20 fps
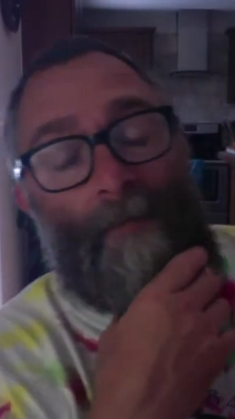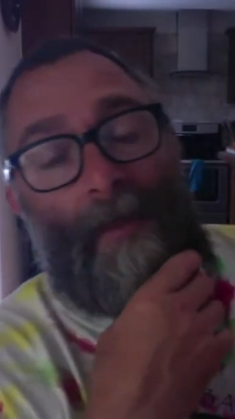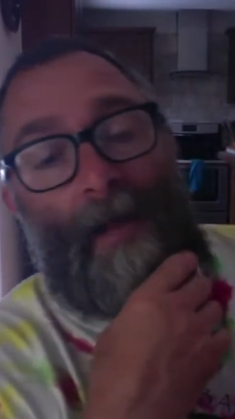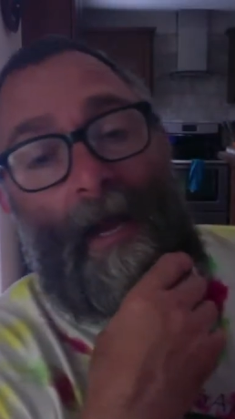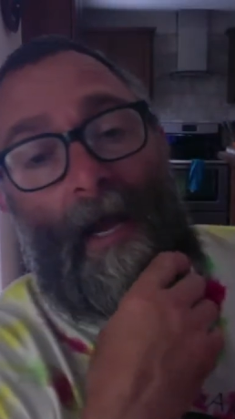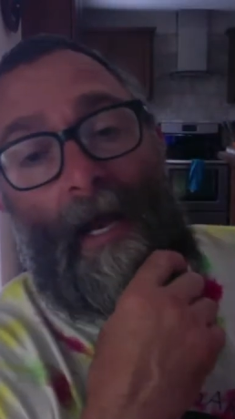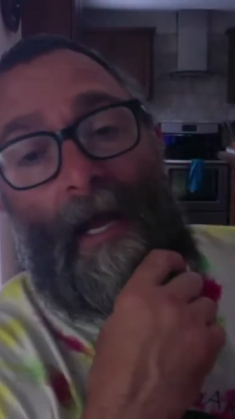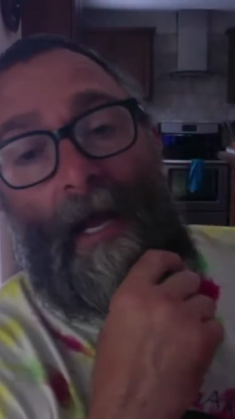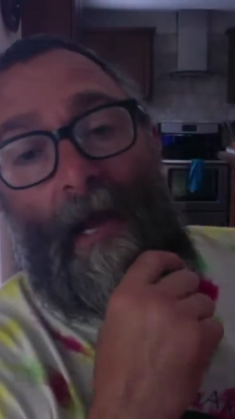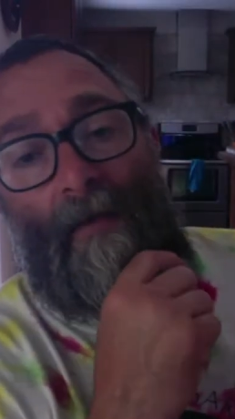
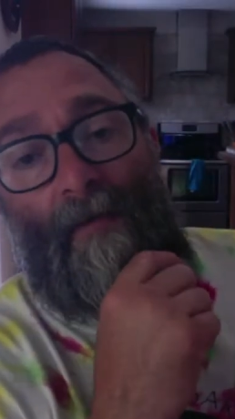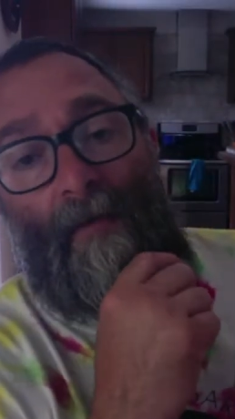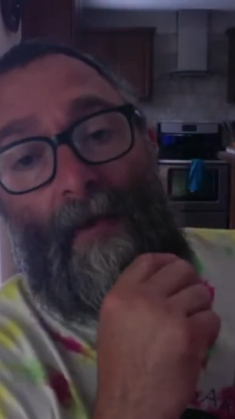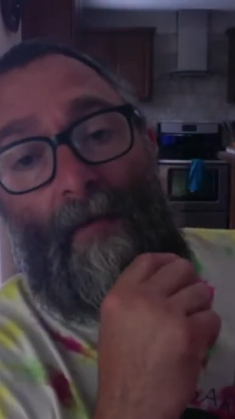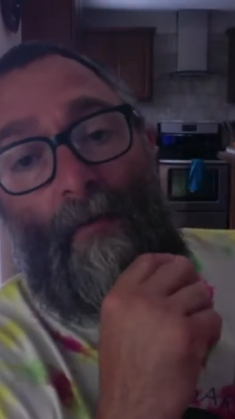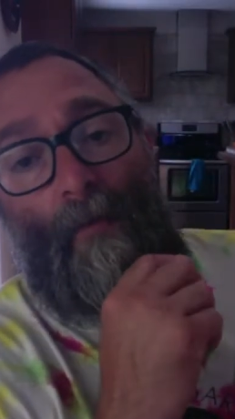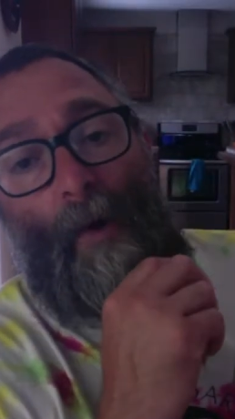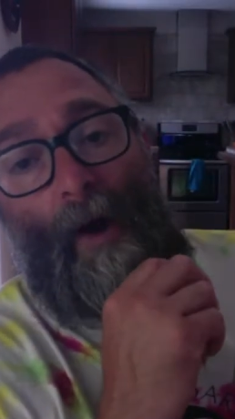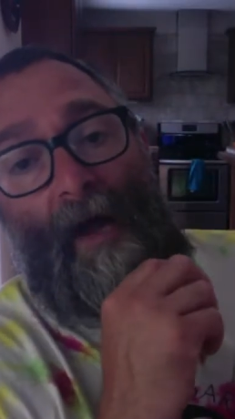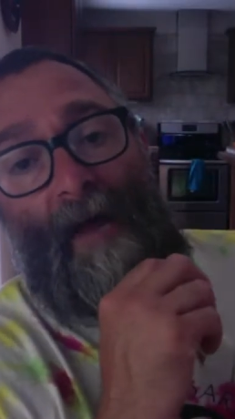I have a
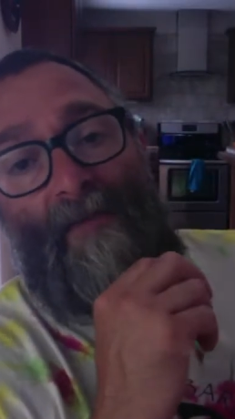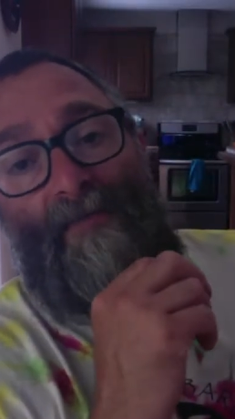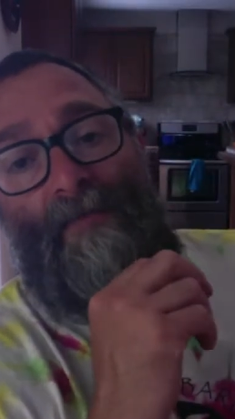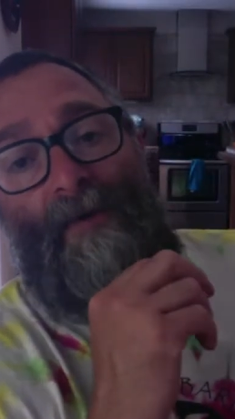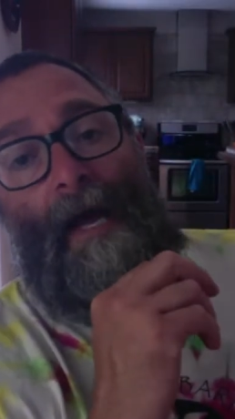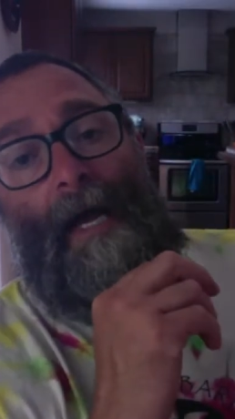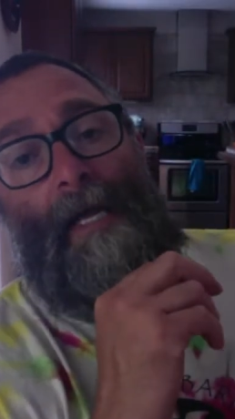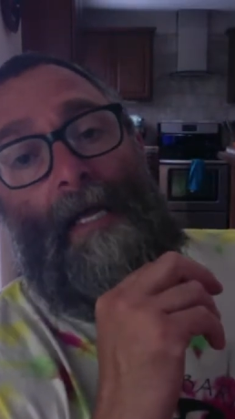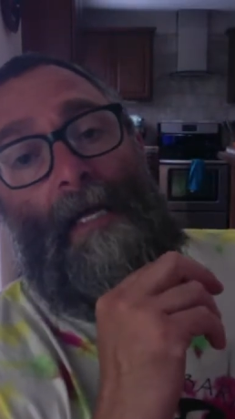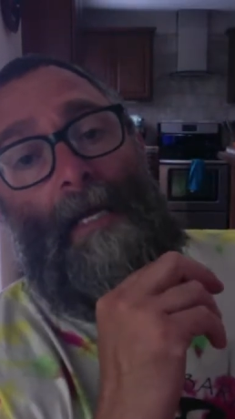
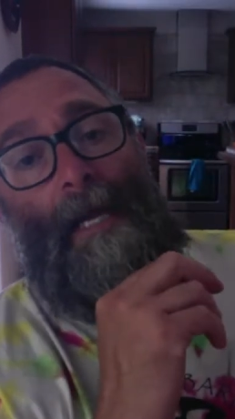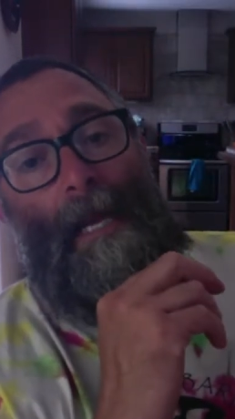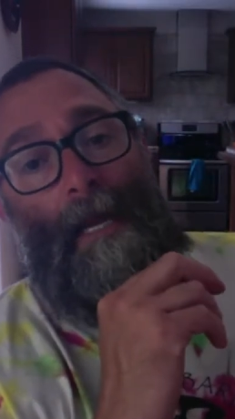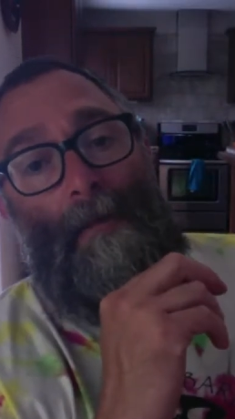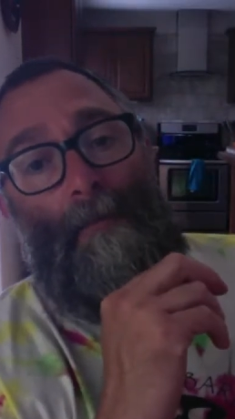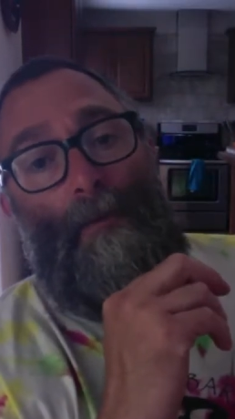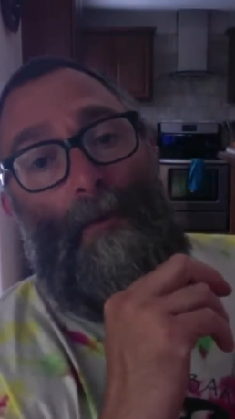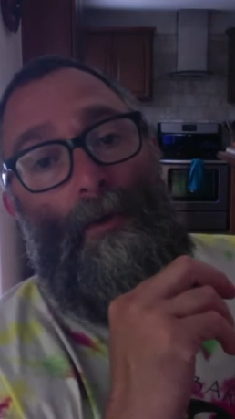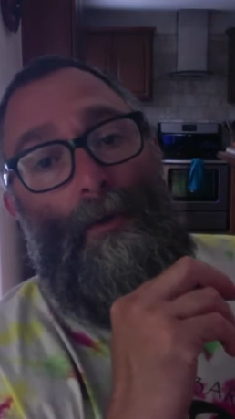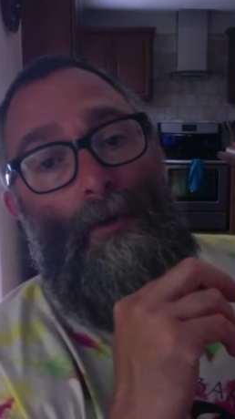Wi-Fi
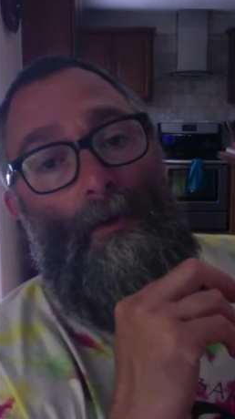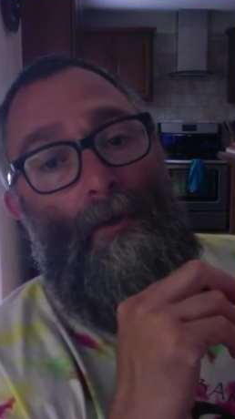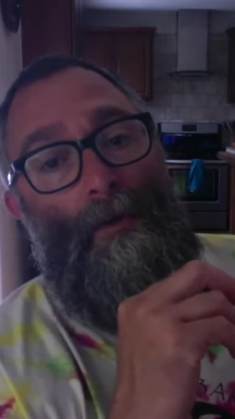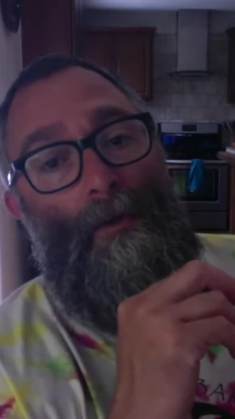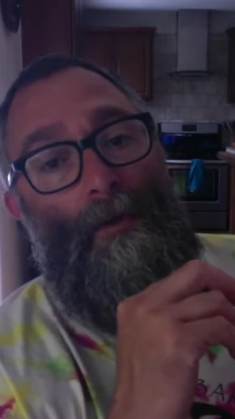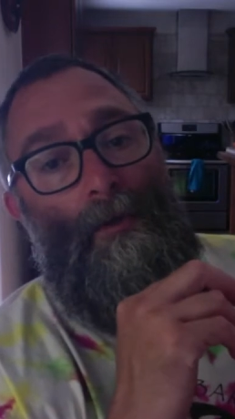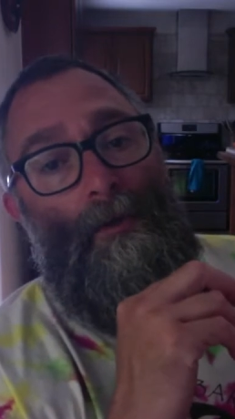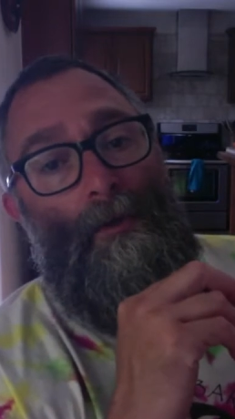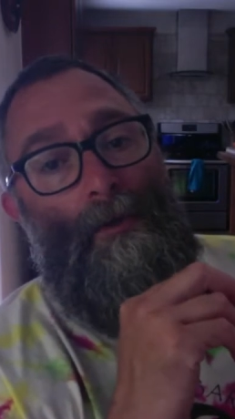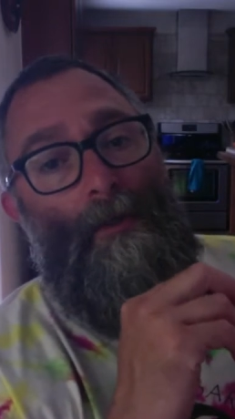
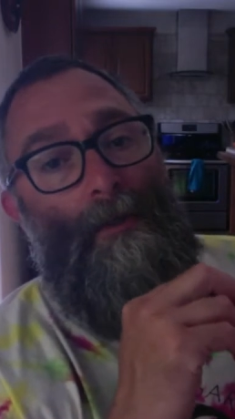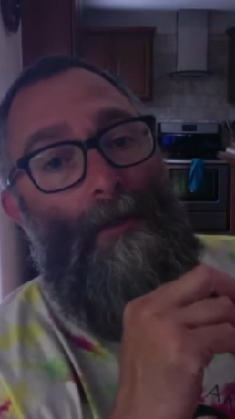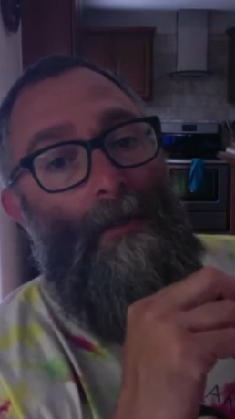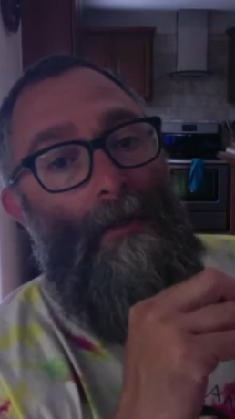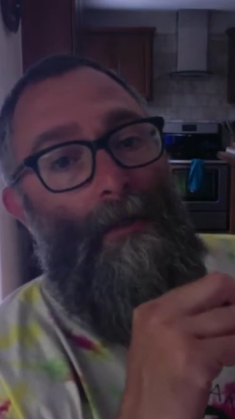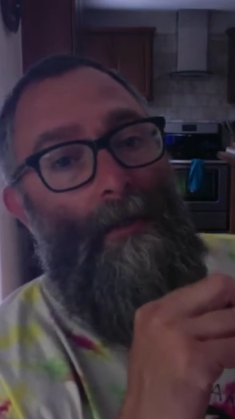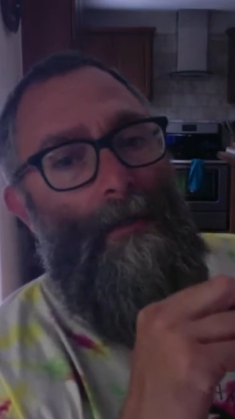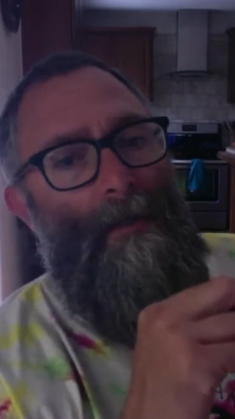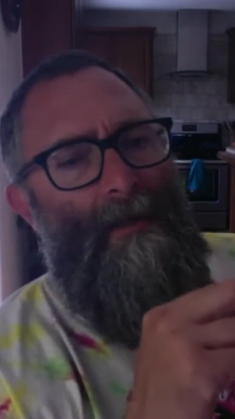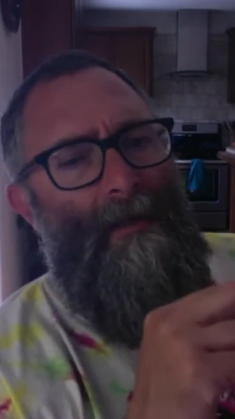enabled
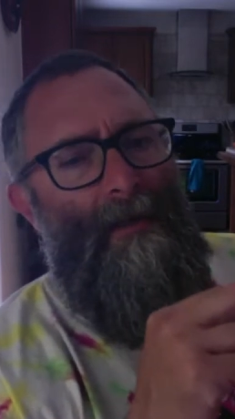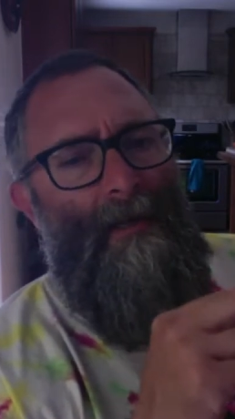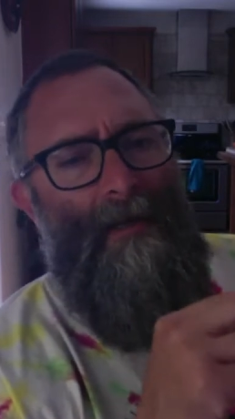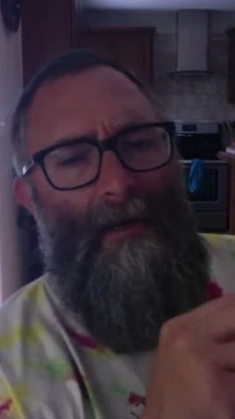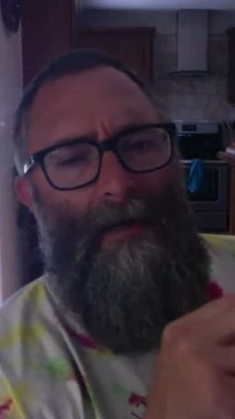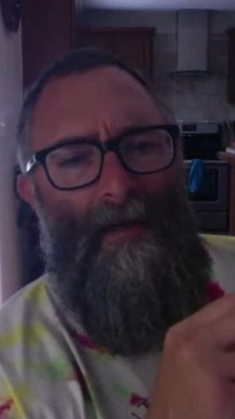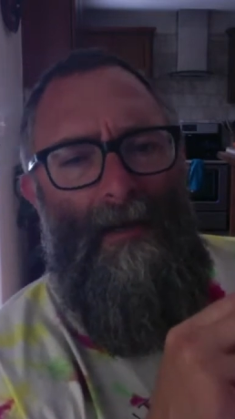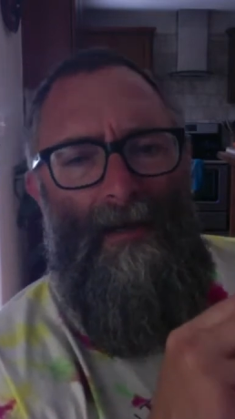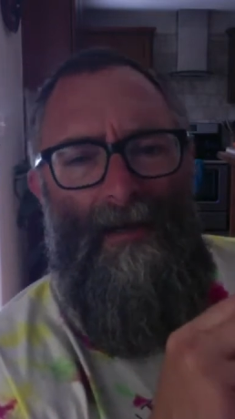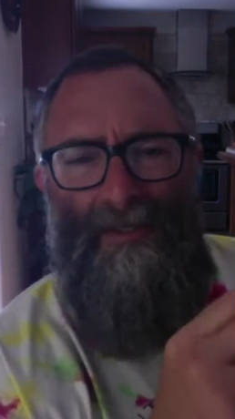
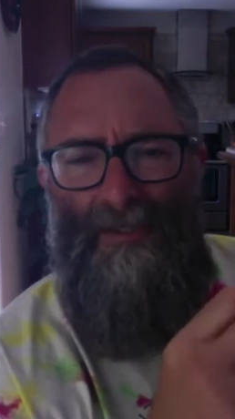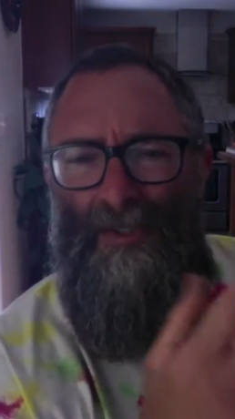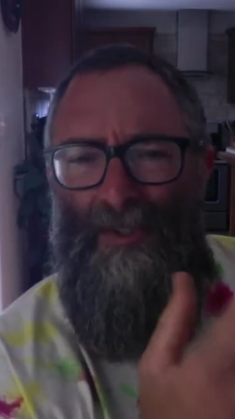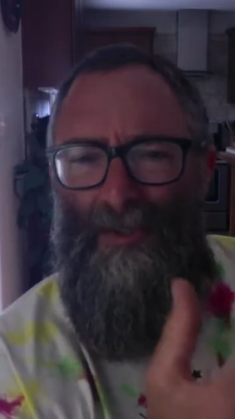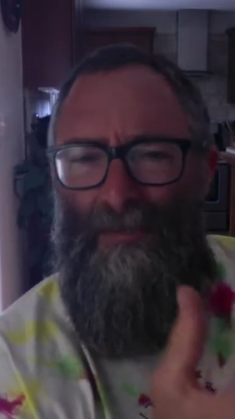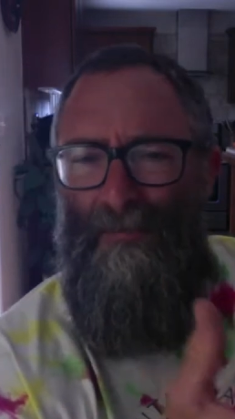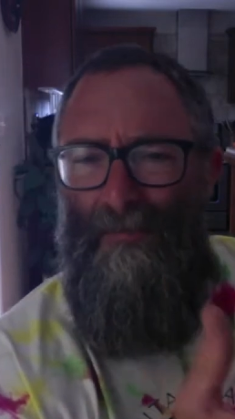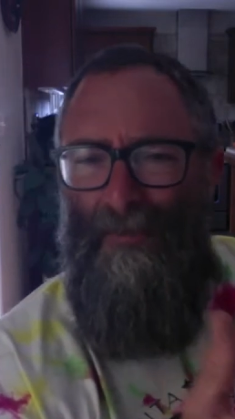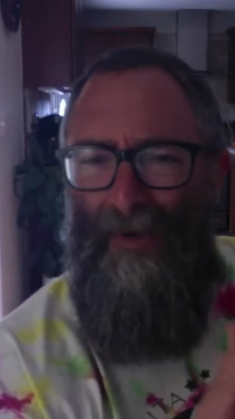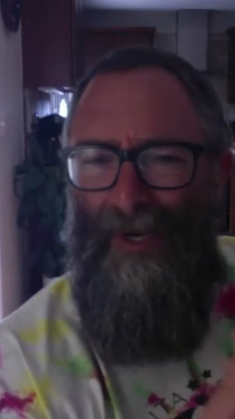
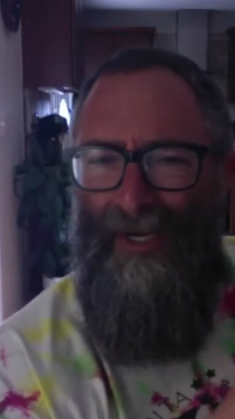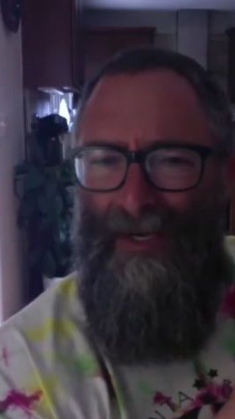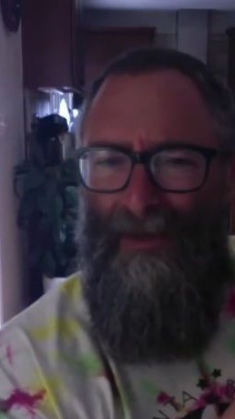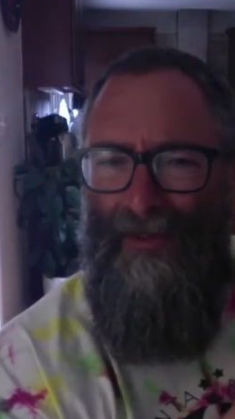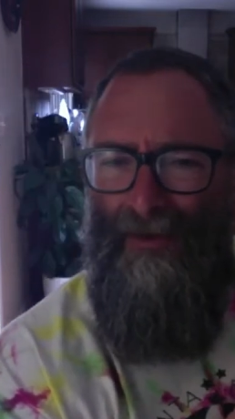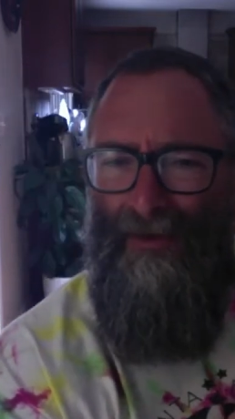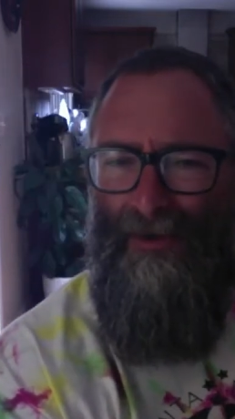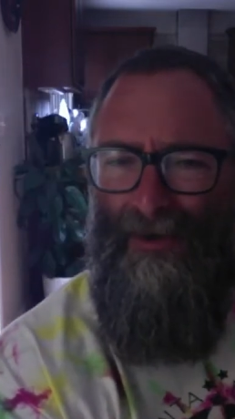sprinkler